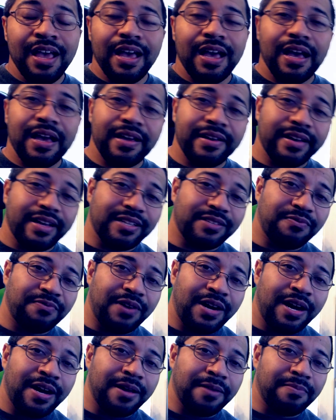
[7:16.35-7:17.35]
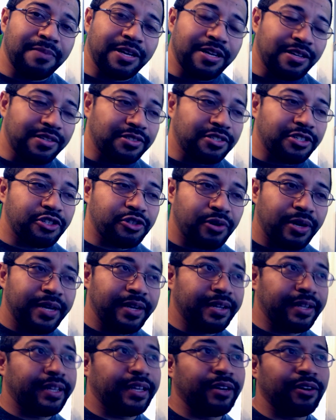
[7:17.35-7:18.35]
hey that's fine because the
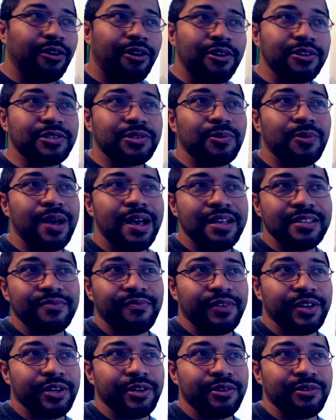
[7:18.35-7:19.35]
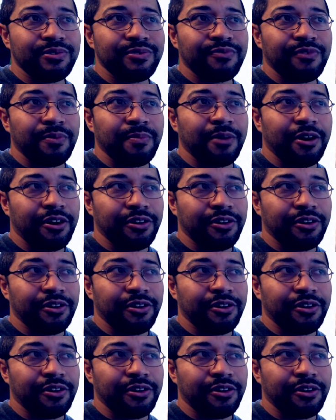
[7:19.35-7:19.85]
training kit also has videos from